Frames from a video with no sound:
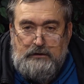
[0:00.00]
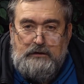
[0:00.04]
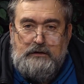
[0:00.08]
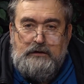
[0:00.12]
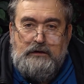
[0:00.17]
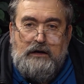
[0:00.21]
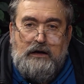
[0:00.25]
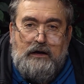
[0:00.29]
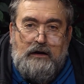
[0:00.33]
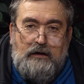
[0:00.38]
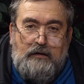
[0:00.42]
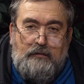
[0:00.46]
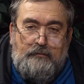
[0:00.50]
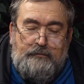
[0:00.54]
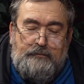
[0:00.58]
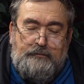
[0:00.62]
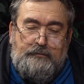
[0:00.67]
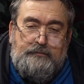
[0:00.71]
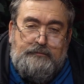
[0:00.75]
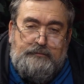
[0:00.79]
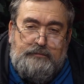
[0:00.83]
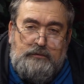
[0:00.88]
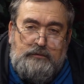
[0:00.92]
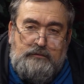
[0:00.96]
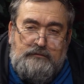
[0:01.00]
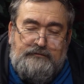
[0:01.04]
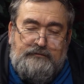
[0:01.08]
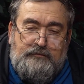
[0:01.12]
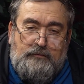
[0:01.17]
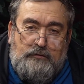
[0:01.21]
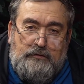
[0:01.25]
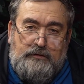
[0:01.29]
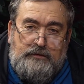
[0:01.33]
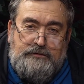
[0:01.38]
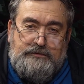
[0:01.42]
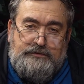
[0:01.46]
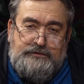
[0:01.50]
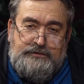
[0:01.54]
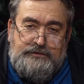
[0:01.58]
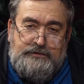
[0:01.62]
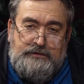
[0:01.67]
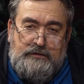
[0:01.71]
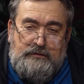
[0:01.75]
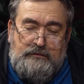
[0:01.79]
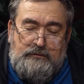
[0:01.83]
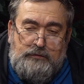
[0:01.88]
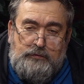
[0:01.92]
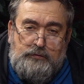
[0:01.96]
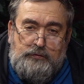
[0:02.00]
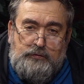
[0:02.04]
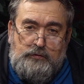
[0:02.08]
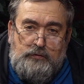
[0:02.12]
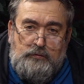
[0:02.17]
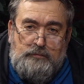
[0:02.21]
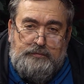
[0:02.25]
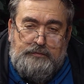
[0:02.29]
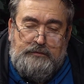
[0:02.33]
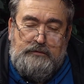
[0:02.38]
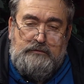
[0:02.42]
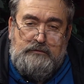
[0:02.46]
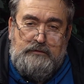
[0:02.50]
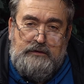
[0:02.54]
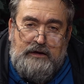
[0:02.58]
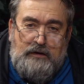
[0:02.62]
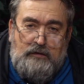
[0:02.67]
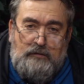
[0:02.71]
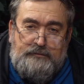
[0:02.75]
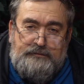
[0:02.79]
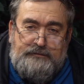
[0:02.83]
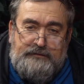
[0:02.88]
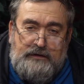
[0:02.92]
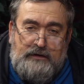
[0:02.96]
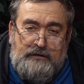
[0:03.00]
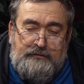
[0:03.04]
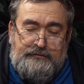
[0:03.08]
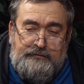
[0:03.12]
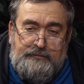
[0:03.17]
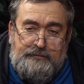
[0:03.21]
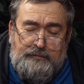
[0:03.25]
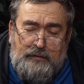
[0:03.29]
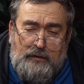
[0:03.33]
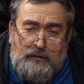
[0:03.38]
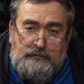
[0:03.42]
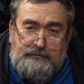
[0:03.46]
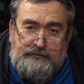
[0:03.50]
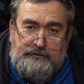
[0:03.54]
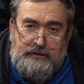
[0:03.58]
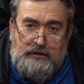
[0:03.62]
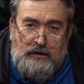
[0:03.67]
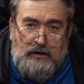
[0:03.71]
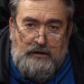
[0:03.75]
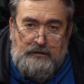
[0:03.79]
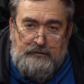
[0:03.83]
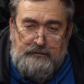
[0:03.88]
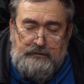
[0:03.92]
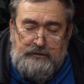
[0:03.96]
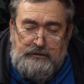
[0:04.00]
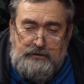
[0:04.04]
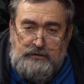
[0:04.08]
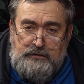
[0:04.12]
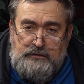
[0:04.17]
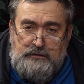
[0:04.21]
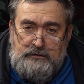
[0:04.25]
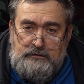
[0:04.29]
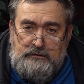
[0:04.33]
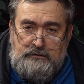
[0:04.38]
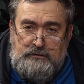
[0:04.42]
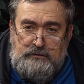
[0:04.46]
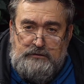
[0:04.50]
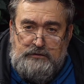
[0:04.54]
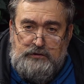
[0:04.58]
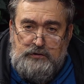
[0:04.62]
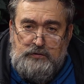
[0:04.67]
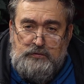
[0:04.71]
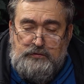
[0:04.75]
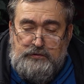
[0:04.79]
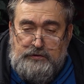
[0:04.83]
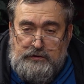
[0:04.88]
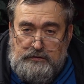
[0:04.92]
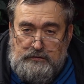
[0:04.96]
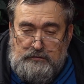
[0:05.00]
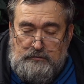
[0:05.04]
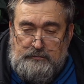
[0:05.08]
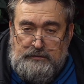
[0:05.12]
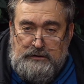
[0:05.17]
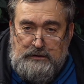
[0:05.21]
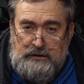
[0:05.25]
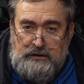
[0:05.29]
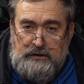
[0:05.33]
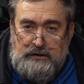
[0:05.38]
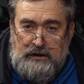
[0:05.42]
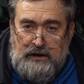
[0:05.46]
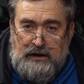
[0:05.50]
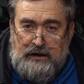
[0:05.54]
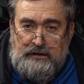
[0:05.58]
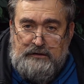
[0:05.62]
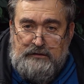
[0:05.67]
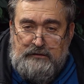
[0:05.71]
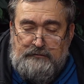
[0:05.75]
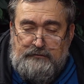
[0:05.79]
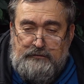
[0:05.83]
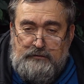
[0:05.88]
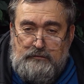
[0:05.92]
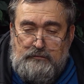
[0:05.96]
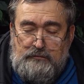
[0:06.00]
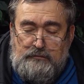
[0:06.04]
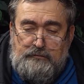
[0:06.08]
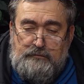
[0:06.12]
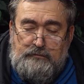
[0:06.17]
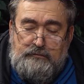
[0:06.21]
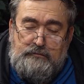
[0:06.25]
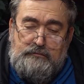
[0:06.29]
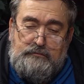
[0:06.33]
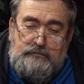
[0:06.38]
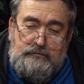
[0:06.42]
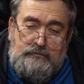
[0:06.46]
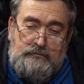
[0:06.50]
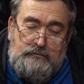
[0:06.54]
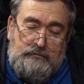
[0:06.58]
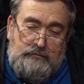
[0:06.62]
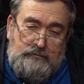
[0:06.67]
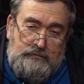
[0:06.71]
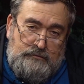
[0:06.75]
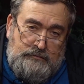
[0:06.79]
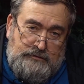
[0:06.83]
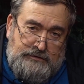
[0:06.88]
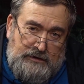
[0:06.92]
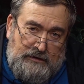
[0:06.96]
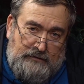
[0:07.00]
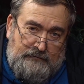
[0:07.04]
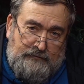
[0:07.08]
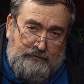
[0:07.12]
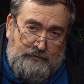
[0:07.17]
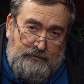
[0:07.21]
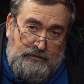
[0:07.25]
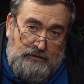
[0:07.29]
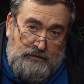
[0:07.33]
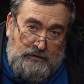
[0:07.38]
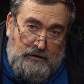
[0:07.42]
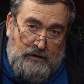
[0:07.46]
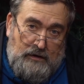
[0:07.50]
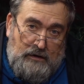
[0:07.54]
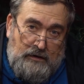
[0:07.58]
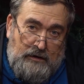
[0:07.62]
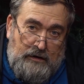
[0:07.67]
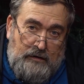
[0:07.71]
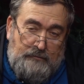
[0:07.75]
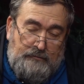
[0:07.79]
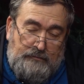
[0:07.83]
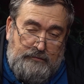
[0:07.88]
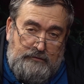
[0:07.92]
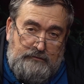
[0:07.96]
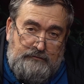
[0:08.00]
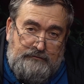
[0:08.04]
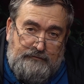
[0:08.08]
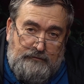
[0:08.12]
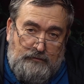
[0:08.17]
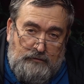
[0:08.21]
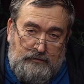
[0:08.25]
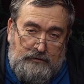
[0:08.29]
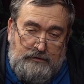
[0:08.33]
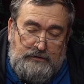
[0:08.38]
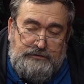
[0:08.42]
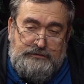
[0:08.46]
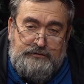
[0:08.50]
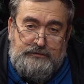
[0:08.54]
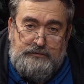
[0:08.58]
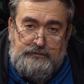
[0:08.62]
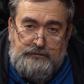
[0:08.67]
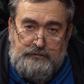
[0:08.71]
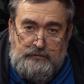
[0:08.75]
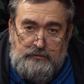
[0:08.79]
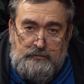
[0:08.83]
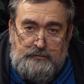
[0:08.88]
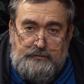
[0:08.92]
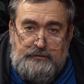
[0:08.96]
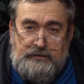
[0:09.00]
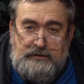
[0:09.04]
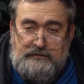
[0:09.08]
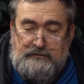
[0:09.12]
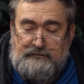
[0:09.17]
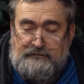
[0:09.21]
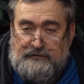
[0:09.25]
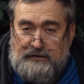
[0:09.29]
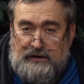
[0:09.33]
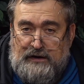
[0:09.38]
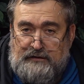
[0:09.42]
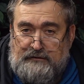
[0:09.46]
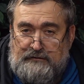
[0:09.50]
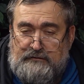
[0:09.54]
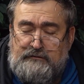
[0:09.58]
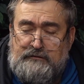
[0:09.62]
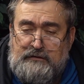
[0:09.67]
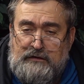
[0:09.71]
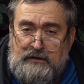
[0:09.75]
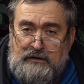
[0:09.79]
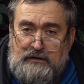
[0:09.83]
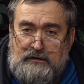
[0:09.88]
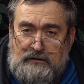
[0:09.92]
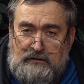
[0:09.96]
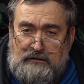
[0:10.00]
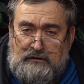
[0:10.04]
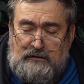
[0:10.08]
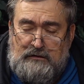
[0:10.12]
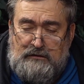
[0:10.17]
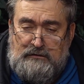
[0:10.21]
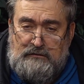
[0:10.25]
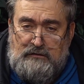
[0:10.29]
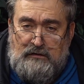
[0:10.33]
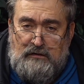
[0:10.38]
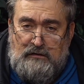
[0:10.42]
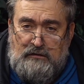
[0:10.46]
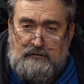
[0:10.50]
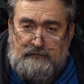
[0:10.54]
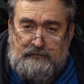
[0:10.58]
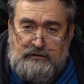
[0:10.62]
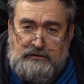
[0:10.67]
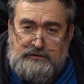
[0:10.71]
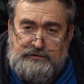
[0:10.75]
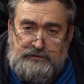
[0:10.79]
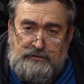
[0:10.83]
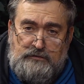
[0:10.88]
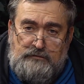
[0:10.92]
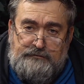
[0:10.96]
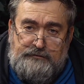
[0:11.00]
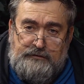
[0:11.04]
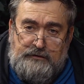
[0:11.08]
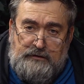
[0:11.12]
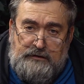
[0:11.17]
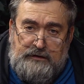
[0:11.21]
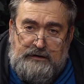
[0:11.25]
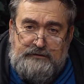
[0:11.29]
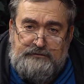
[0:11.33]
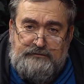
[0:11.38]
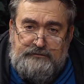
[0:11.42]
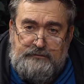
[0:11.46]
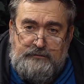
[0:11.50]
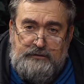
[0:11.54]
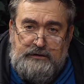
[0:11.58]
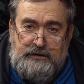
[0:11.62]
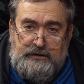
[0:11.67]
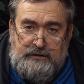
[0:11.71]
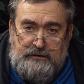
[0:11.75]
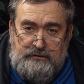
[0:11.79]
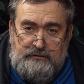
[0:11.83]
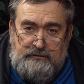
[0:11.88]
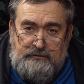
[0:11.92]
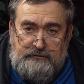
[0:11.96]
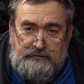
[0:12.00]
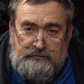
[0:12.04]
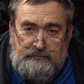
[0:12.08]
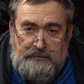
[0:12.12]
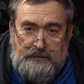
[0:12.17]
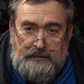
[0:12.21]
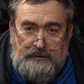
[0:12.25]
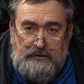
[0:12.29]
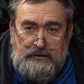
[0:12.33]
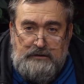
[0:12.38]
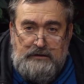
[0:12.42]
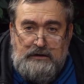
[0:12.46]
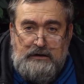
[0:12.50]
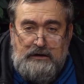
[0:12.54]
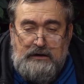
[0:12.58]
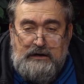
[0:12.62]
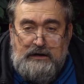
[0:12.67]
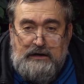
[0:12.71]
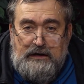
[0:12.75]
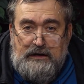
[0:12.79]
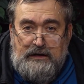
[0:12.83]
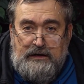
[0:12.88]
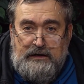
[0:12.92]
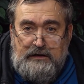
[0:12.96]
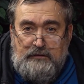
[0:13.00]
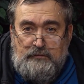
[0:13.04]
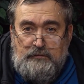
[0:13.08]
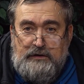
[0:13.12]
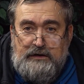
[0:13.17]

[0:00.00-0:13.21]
uh, Blue Forge group helps us post it on YouTube. And if you check for Claw and Blue Forge group, you can find uh, all of our shows for the last three years. Anyone